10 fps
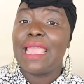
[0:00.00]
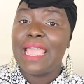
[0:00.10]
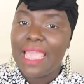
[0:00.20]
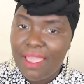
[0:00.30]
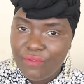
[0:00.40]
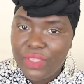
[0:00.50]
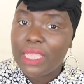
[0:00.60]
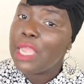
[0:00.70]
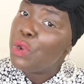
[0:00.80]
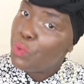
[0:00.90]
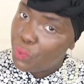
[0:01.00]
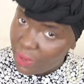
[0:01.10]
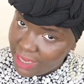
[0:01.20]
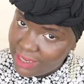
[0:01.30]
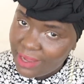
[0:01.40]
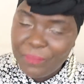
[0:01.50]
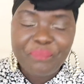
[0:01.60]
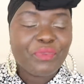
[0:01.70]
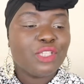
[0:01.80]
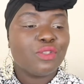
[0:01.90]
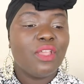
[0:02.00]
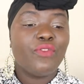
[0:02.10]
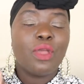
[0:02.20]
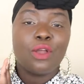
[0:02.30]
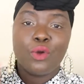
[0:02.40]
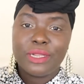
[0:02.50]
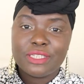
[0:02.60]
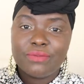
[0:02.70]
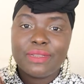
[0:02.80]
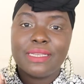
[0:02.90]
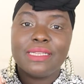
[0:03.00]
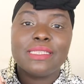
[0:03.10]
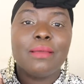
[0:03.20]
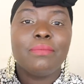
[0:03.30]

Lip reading: a heavy read. So if you are going to read it,